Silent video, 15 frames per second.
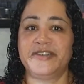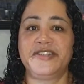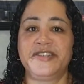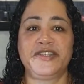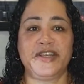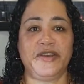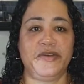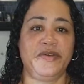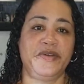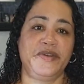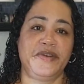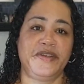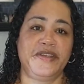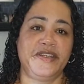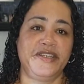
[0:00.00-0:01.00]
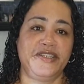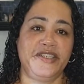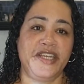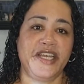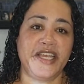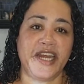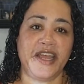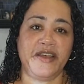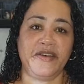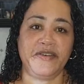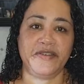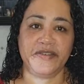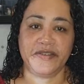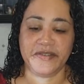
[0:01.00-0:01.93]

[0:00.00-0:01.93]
So check it out.